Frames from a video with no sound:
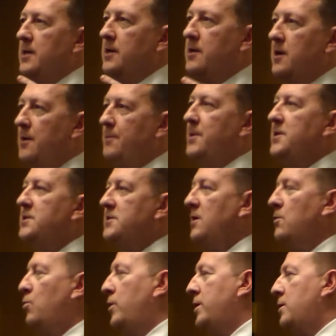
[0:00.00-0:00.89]
the company
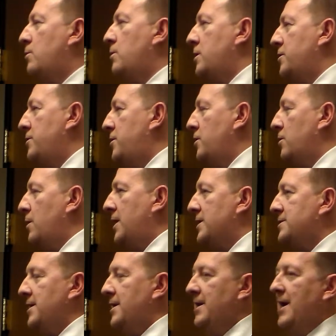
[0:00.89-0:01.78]
said, what do you want to do?
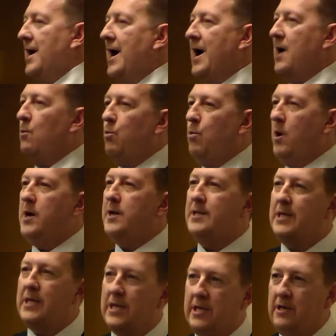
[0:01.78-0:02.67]
I said, I
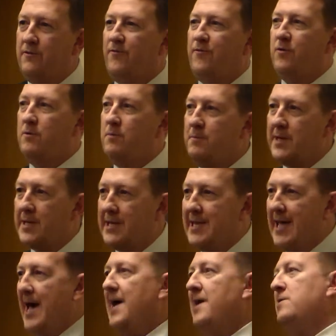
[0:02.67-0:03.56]
want Ephraim
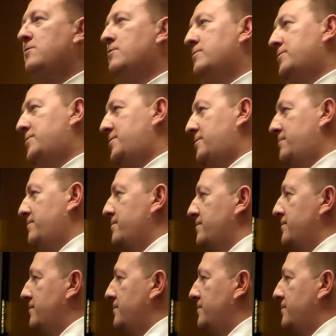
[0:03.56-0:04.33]
McDaniels.